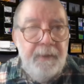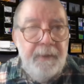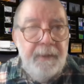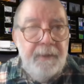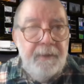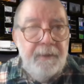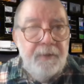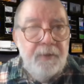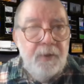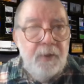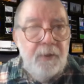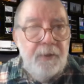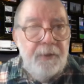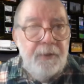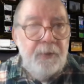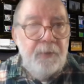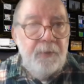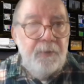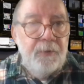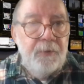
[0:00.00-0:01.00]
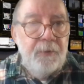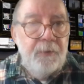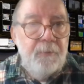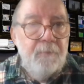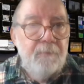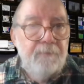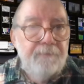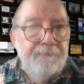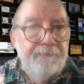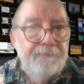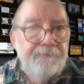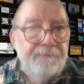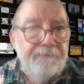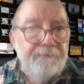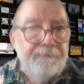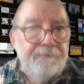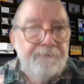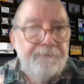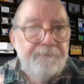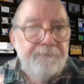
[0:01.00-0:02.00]
It is on YouTube.
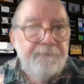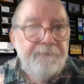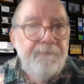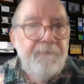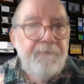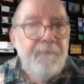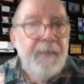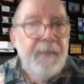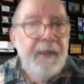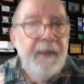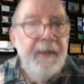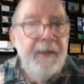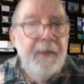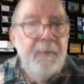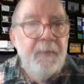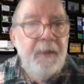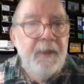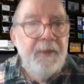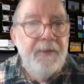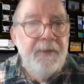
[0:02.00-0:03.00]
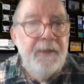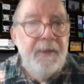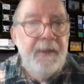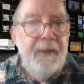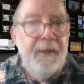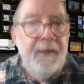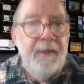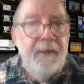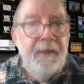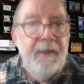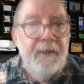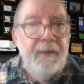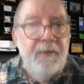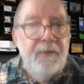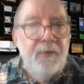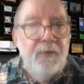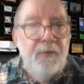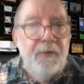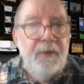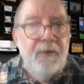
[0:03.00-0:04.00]
In the months ahead, it
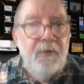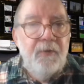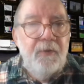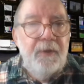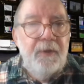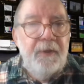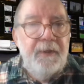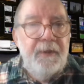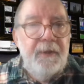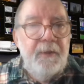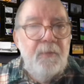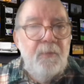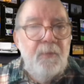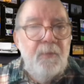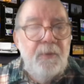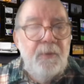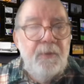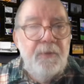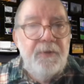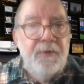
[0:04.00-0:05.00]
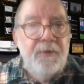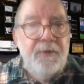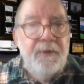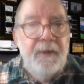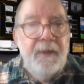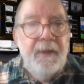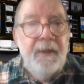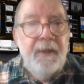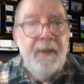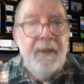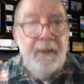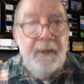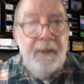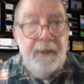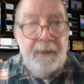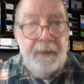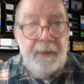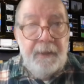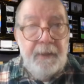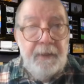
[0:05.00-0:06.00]
is only going to get worse,
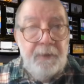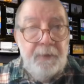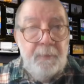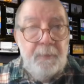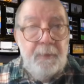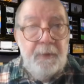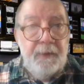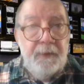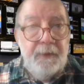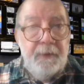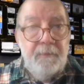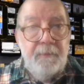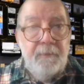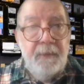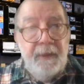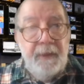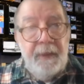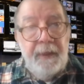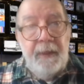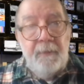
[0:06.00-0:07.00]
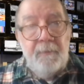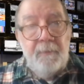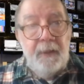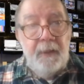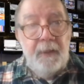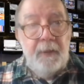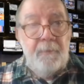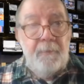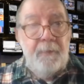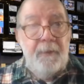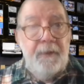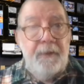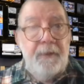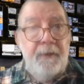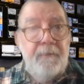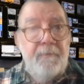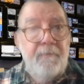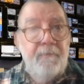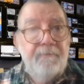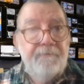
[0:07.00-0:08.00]
in his opinion and my
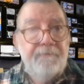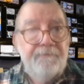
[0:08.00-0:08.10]
opinion.